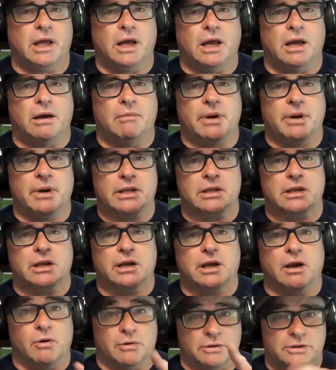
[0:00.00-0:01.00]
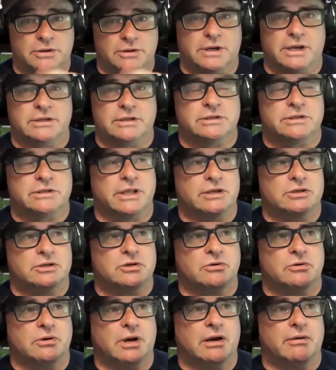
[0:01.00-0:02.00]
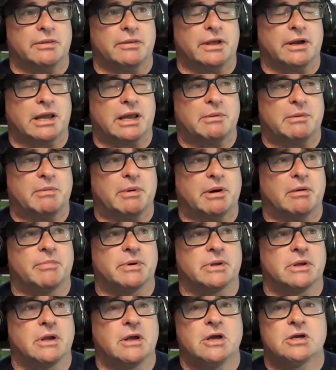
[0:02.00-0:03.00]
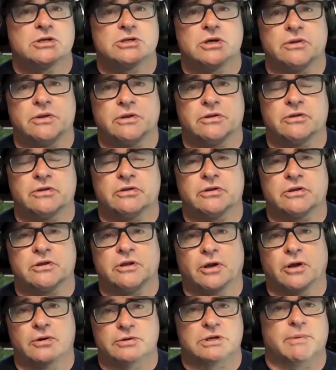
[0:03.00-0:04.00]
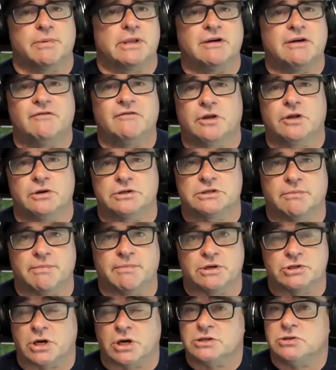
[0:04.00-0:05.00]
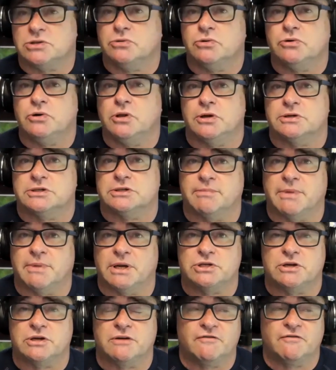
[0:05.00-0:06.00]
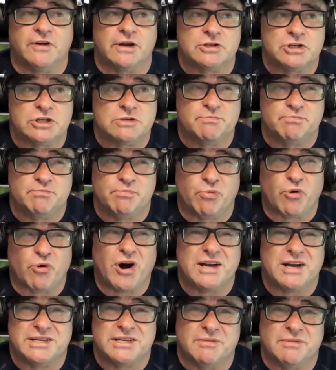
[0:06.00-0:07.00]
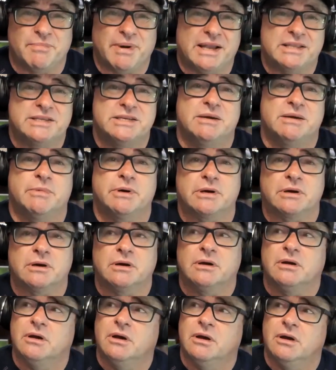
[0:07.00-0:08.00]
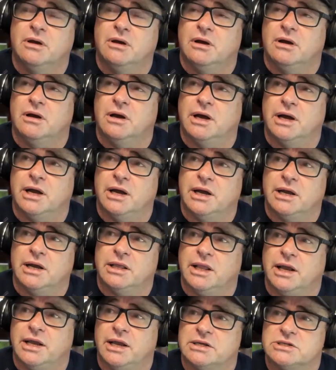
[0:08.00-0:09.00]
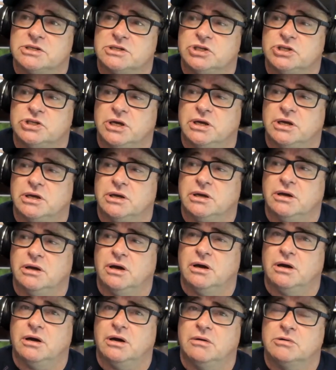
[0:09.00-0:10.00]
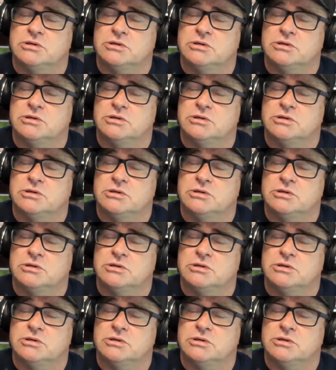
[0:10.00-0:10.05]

But I'll get into that too, how that came about. But so the close-up, I love close-up magic. I still do close-up magic. In fact, just prior to the pandemic last year, was